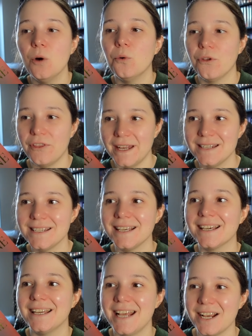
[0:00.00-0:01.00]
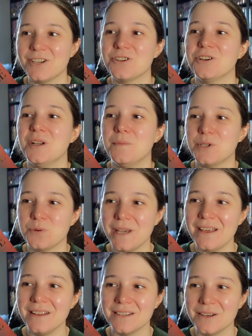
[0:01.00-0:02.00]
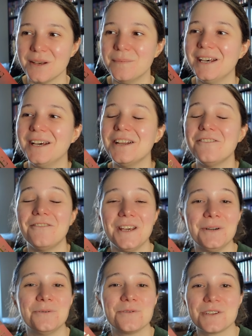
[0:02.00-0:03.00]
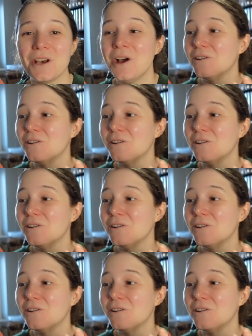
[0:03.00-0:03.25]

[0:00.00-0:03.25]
authentic connection between them and it feels